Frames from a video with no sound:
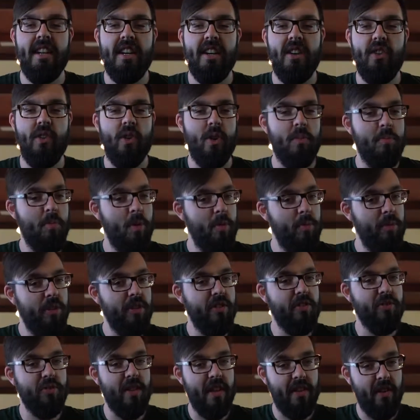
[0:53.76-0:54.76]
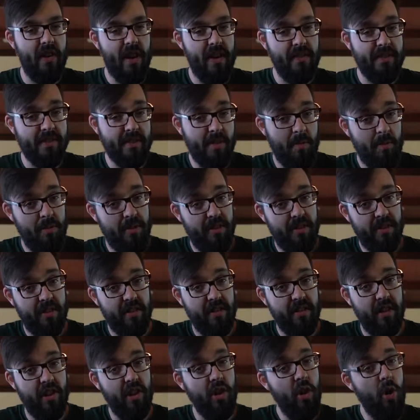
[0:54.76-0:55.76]
or maybe you'd rather have
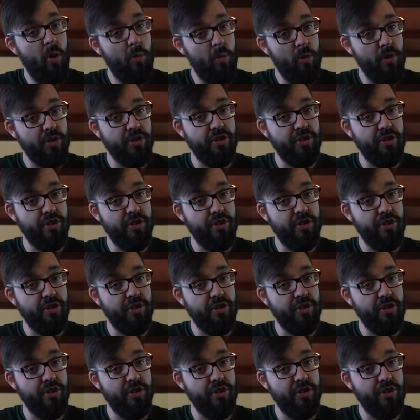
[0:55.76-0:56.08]
something a lot more